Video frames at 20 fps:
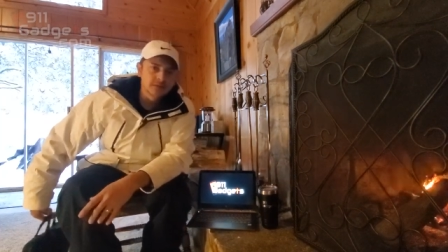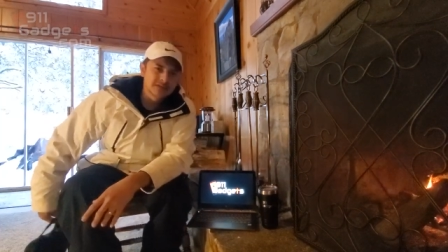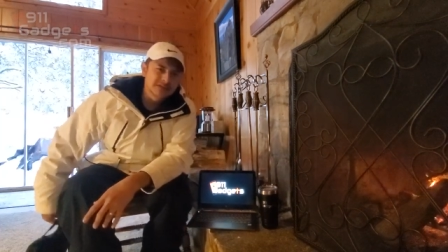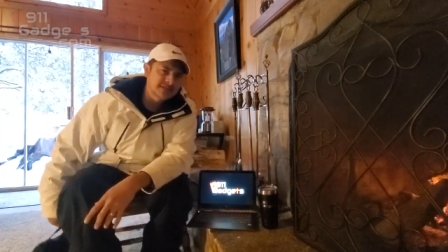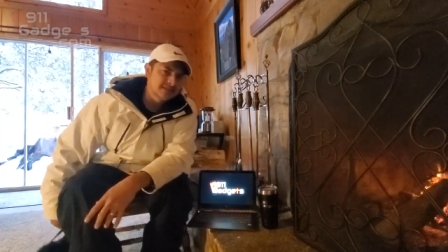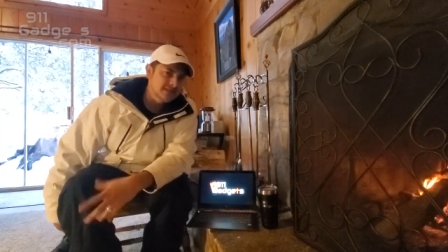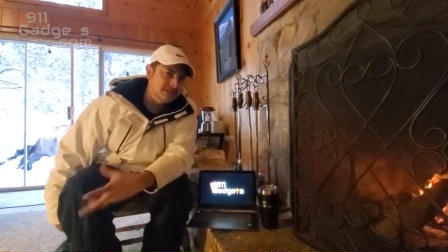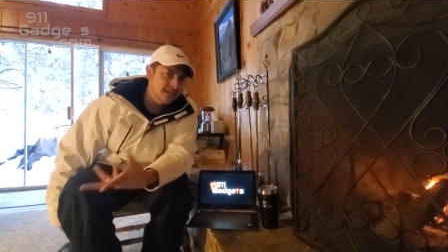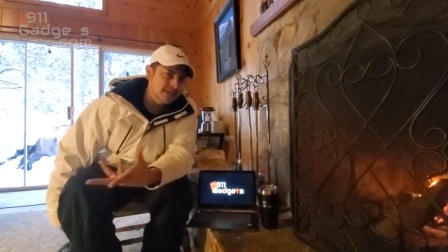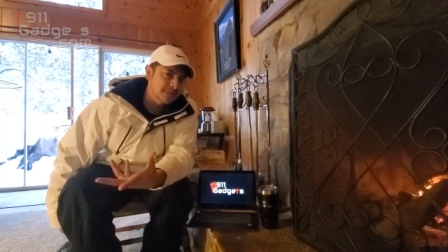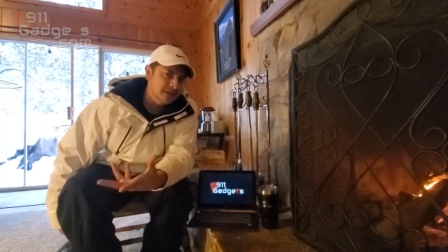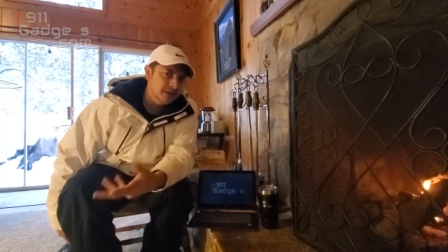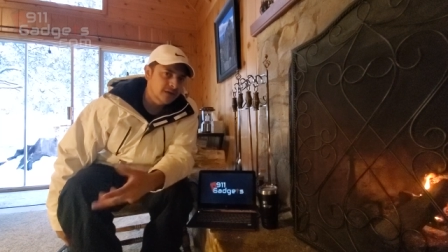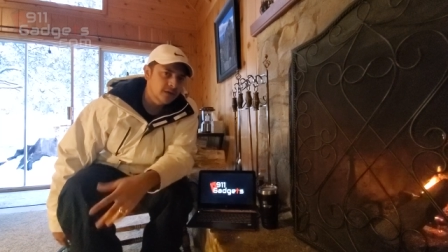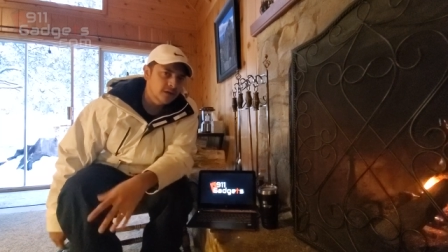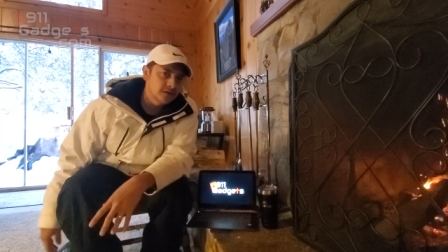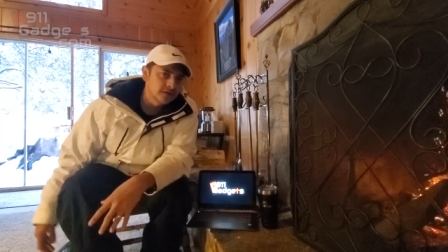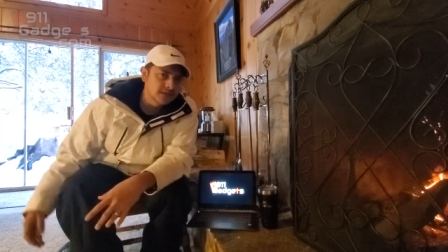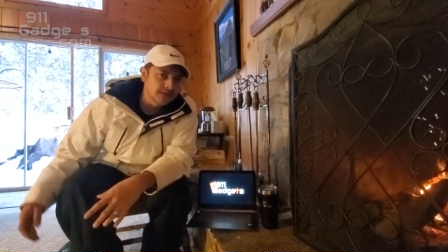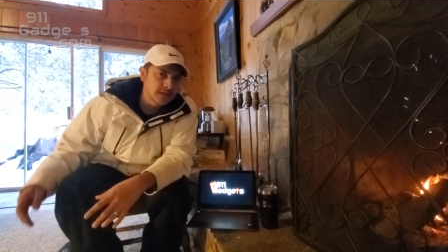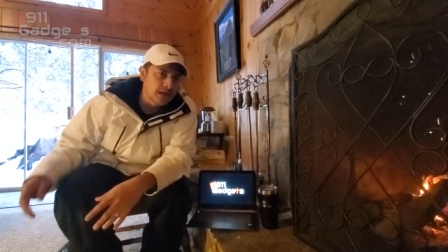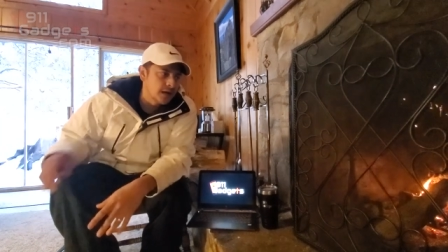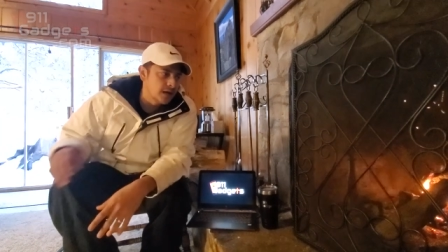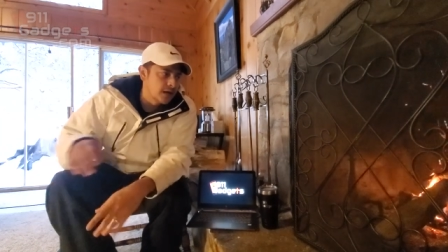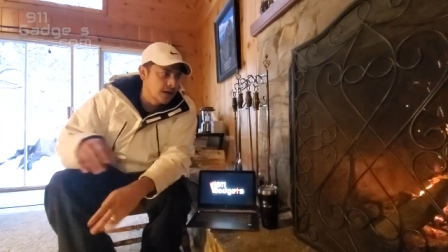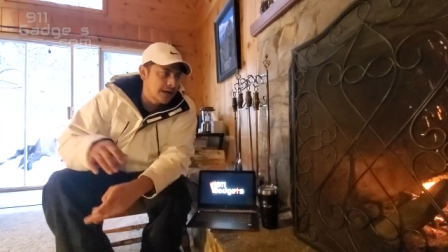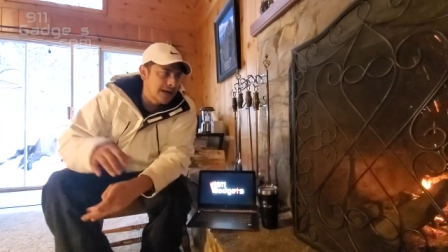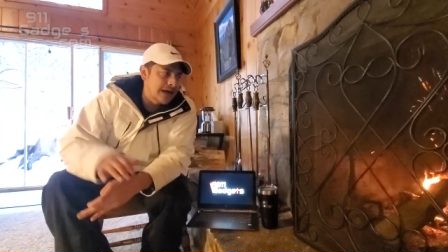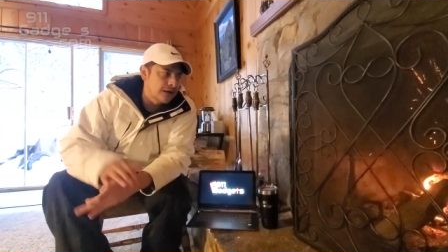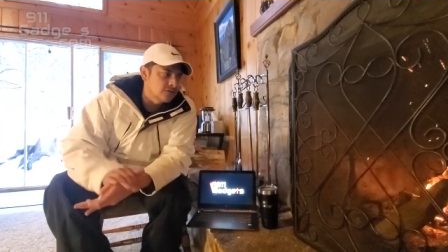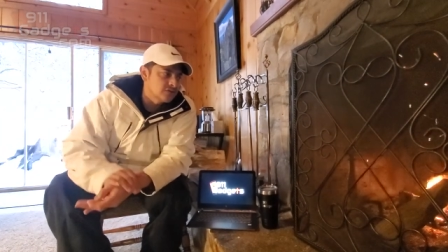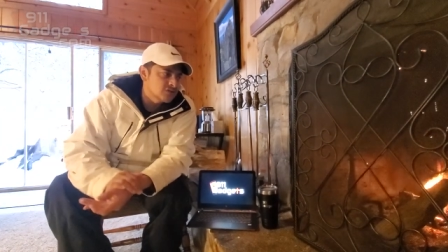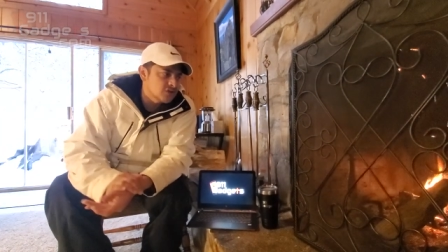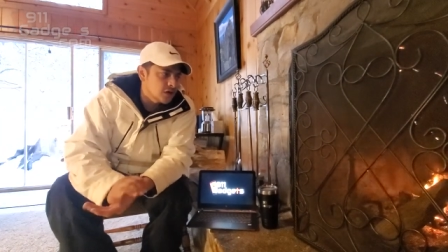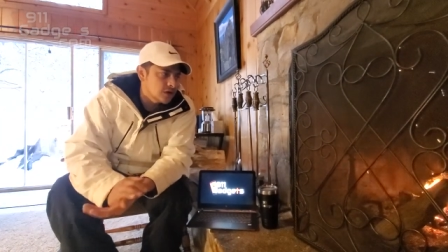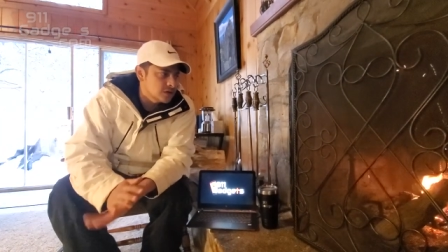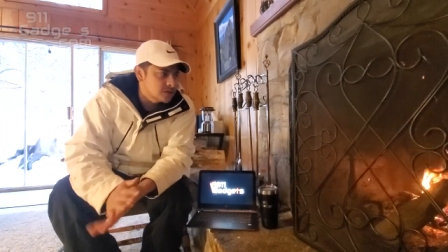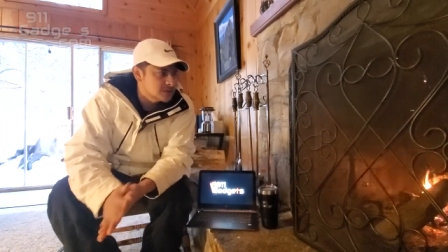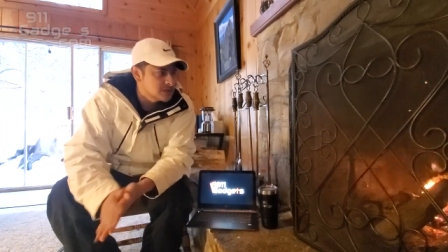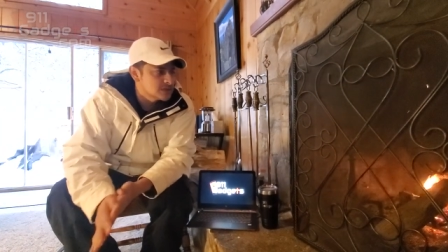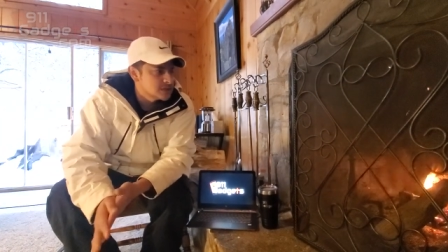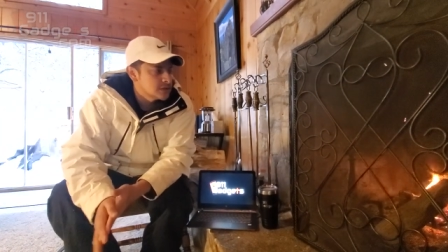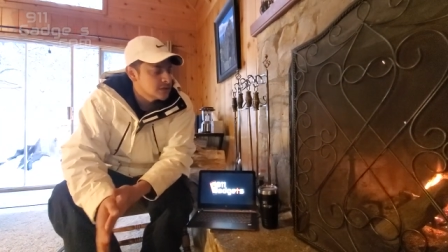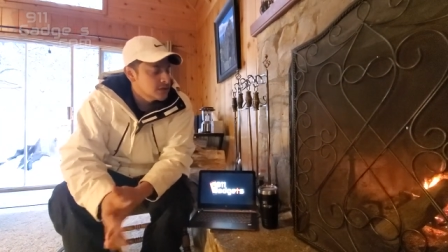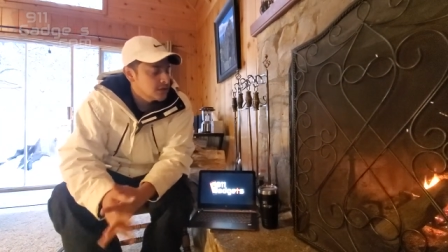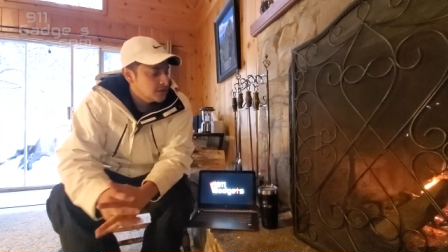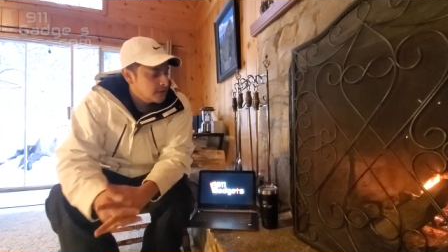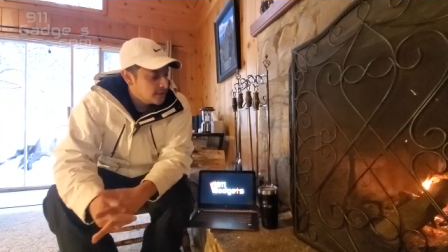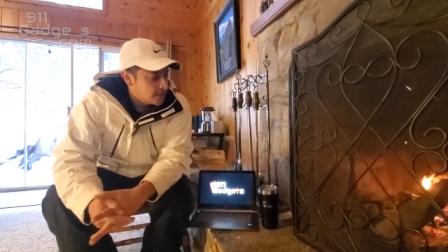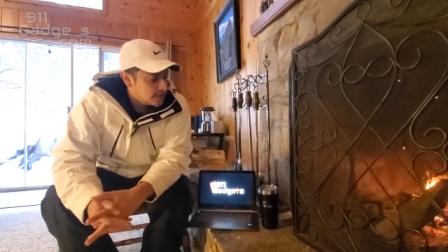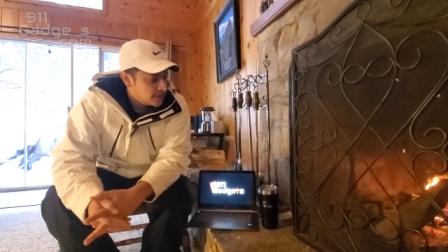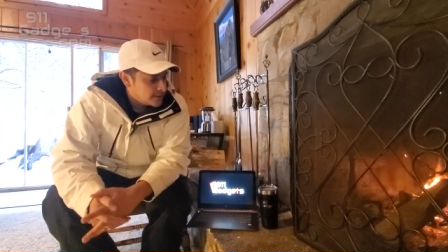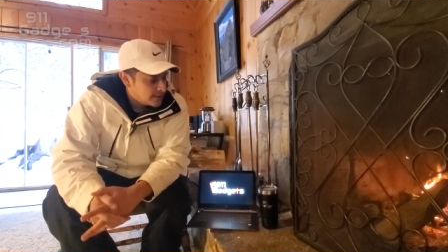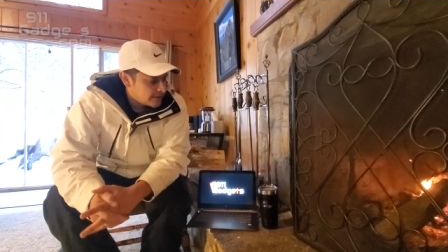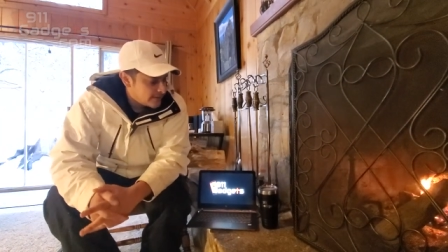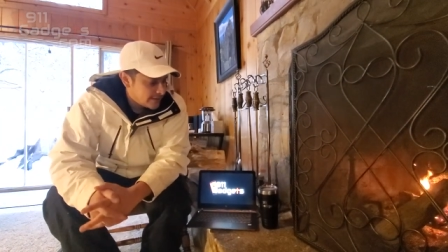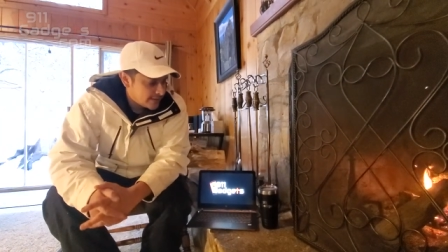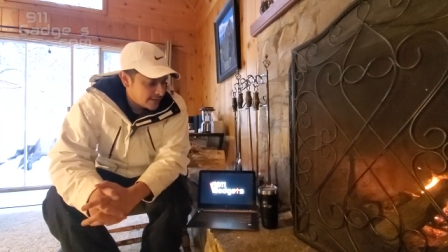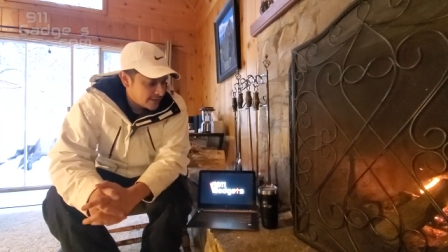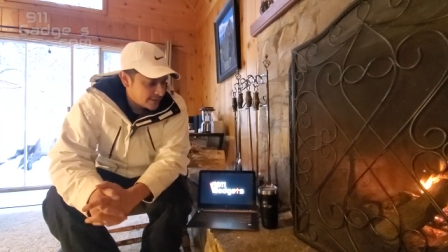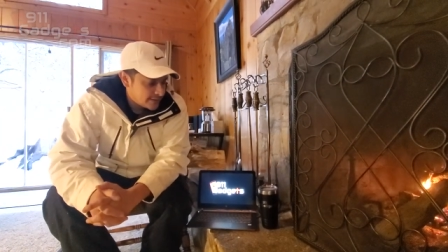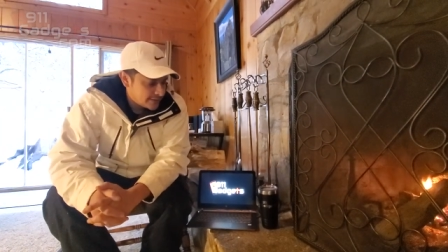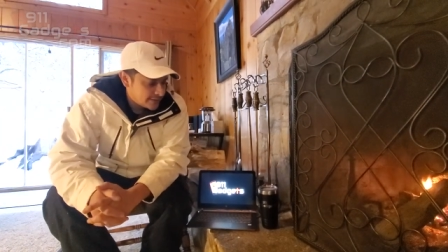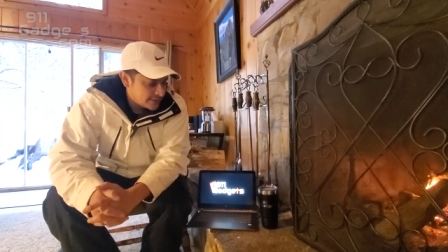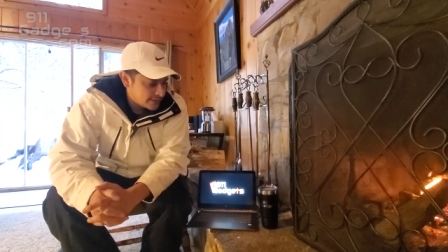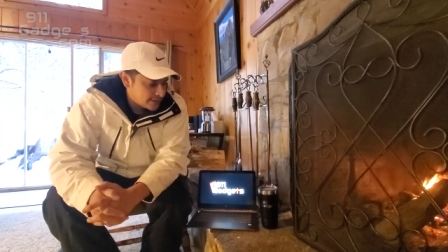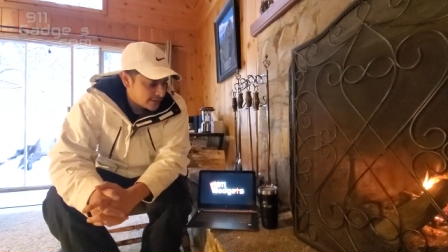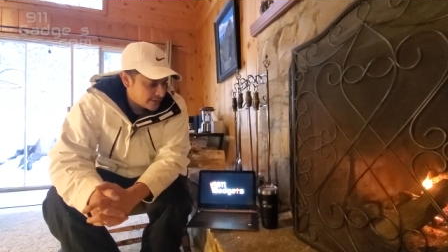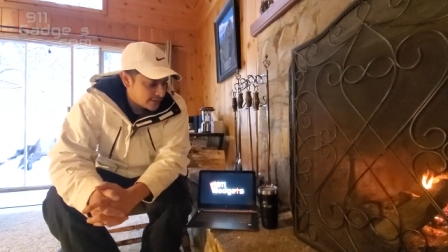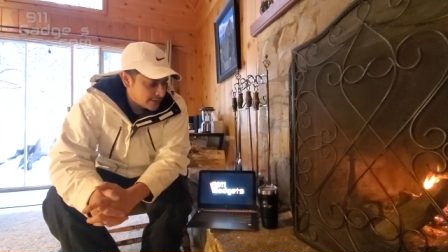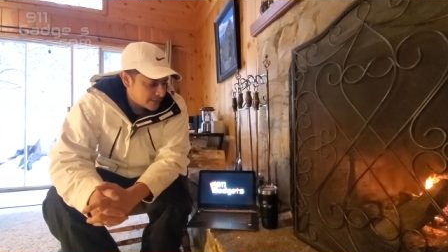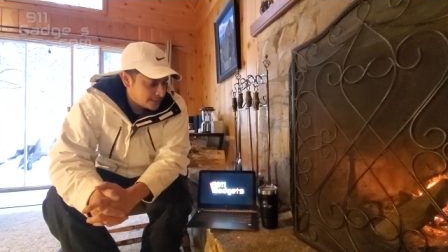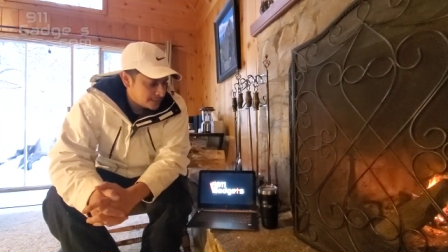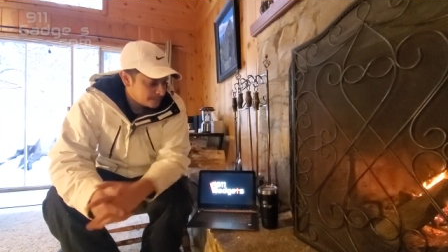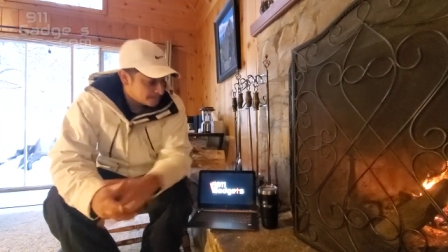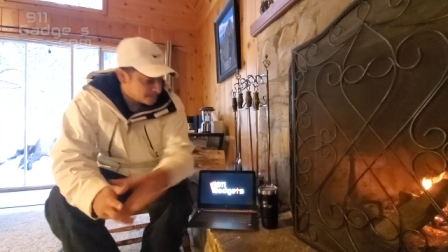it's a segment called uh, House Calls. And um,